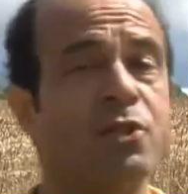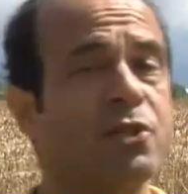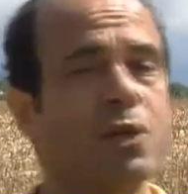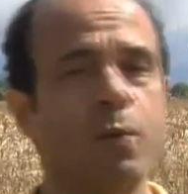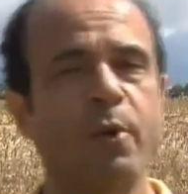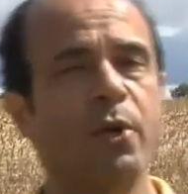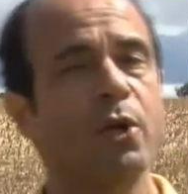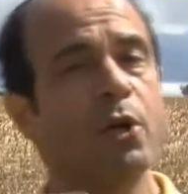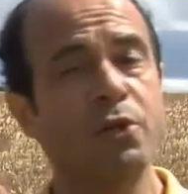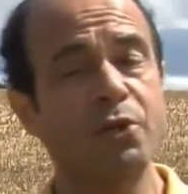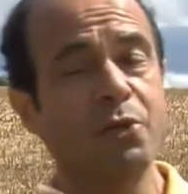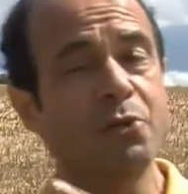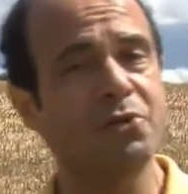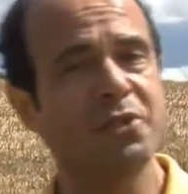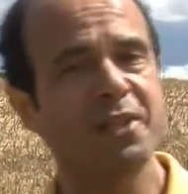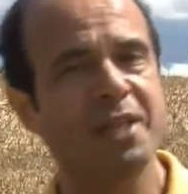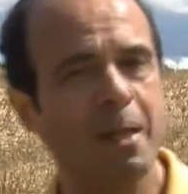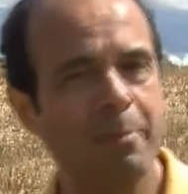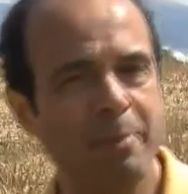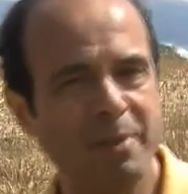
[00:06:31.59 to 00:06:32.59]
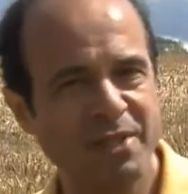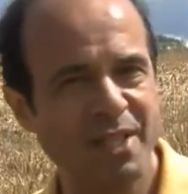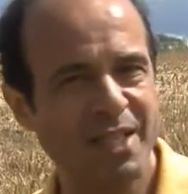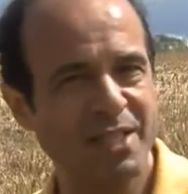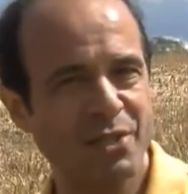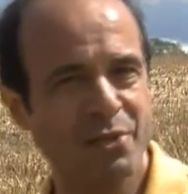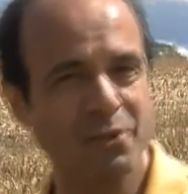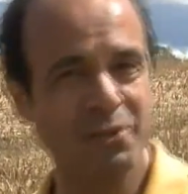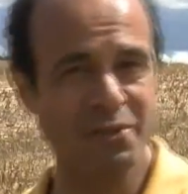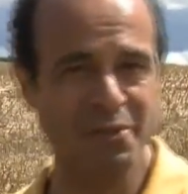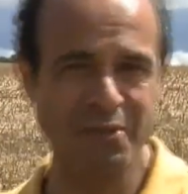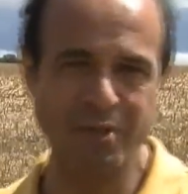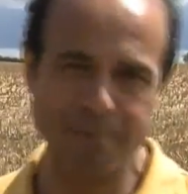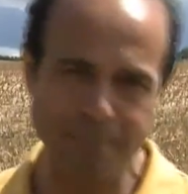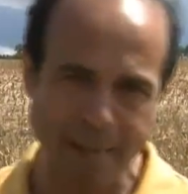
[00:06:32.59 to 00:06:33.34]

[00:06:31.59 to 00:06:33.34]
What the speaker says: So we're not using our potential to the